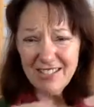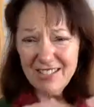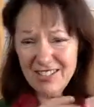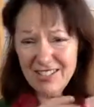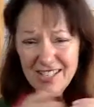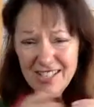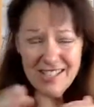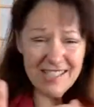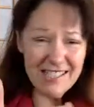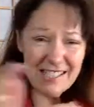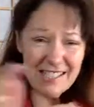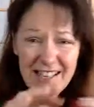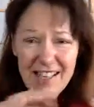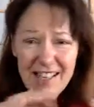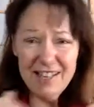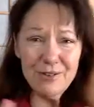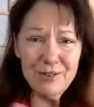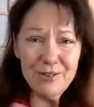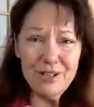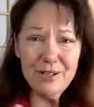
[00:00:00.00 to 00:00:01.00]
They're just
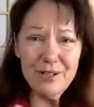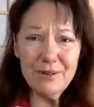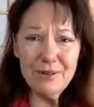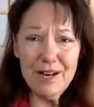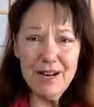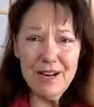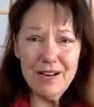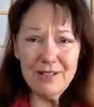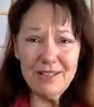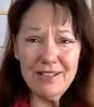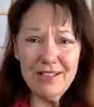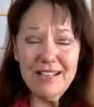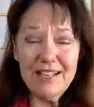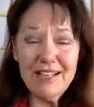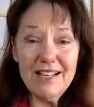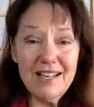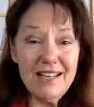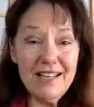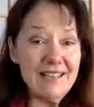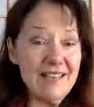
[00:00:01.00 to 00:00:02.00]
slithering around,
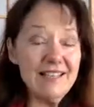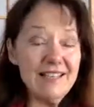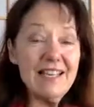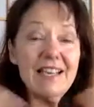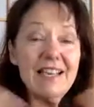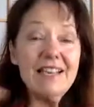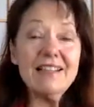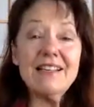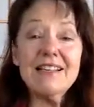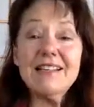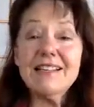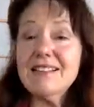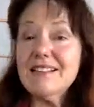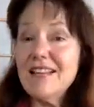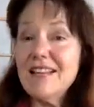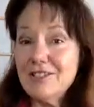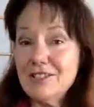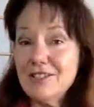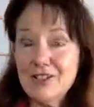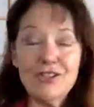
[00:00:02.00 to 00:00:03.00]
and they can't get in
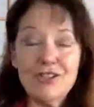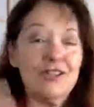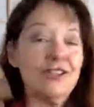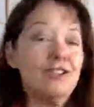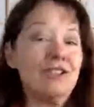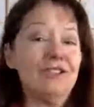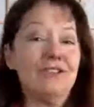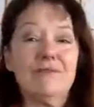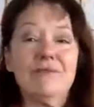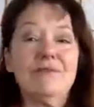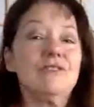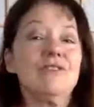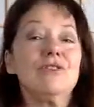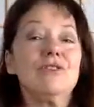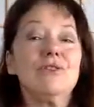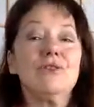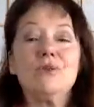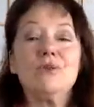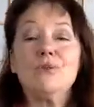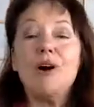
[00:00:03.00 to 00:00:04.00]
that dirt and
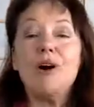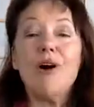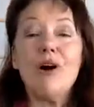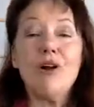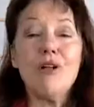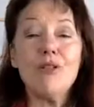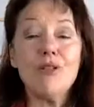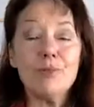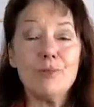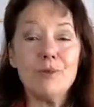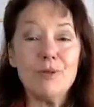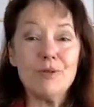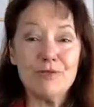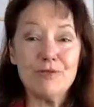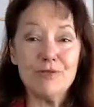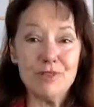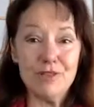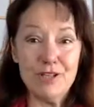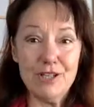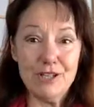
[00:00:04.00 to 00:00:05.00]
do all the
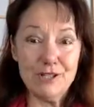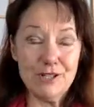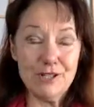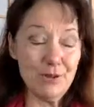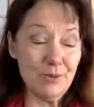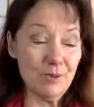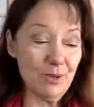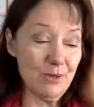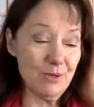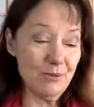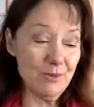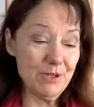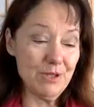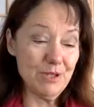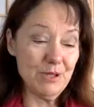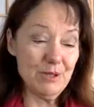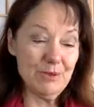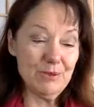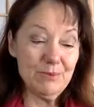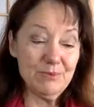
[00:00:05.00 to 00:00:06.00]
beautiful things that worms
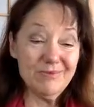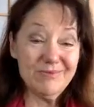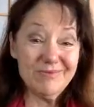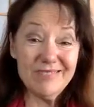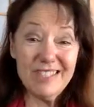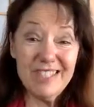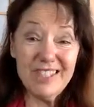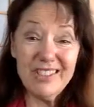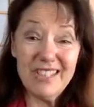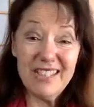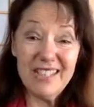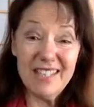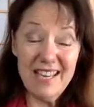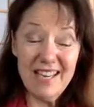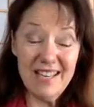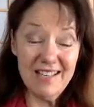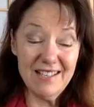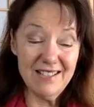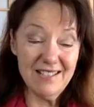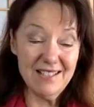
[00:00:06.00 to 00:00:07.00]
do. They're in a
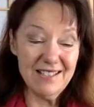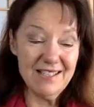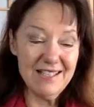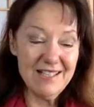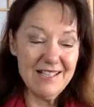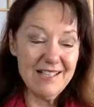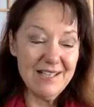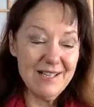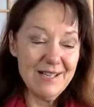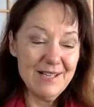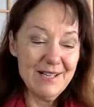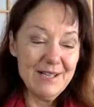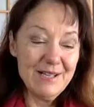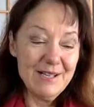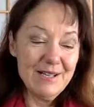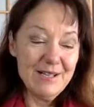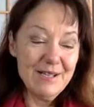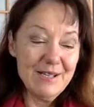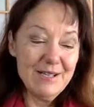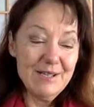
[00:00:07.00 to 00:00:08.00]
can.
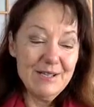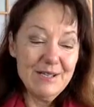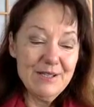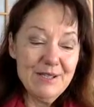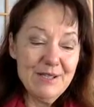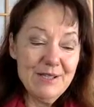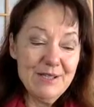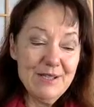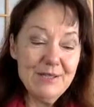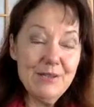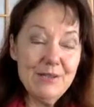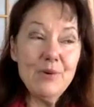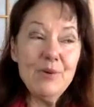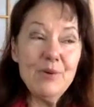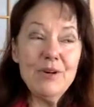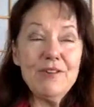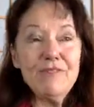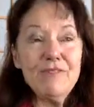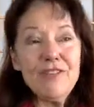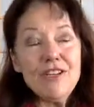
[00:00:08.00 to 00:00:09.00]
So
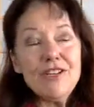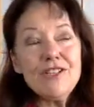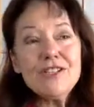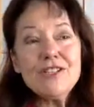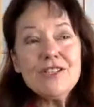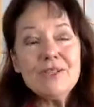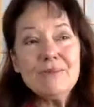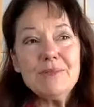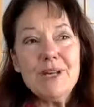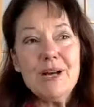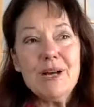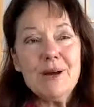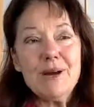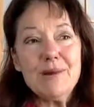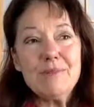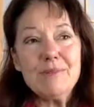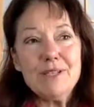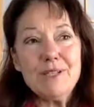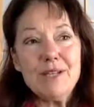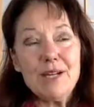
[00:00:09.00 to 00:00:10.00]
we feel
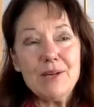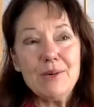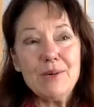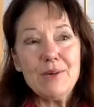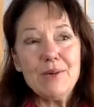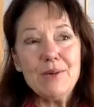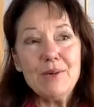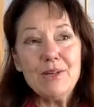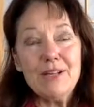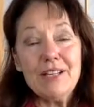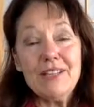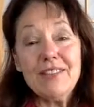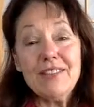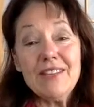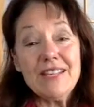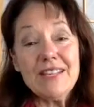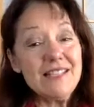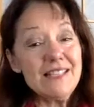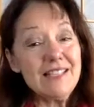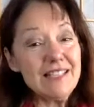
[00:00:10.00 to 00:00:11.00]
sometimes like we're in
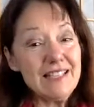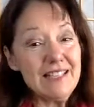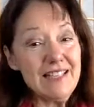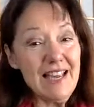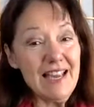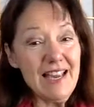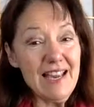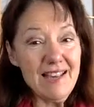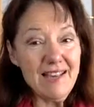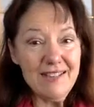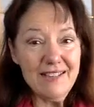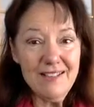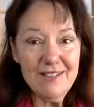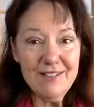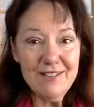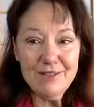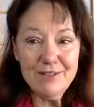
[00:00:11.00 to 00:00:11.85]
this can.